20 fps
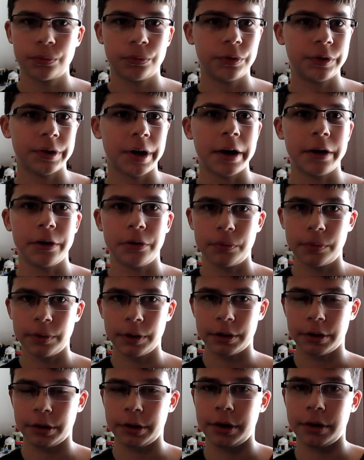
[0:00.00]
dying
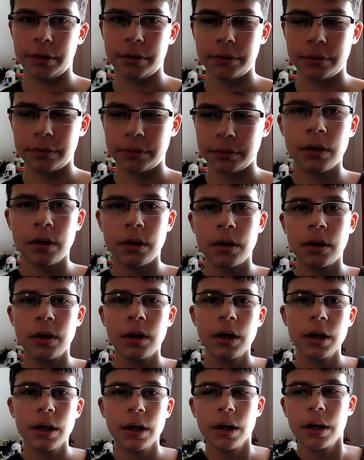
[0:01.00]
quickly.
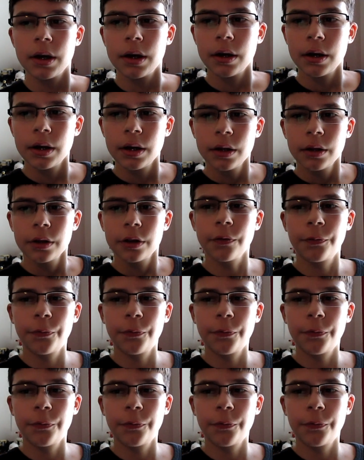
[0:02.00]
The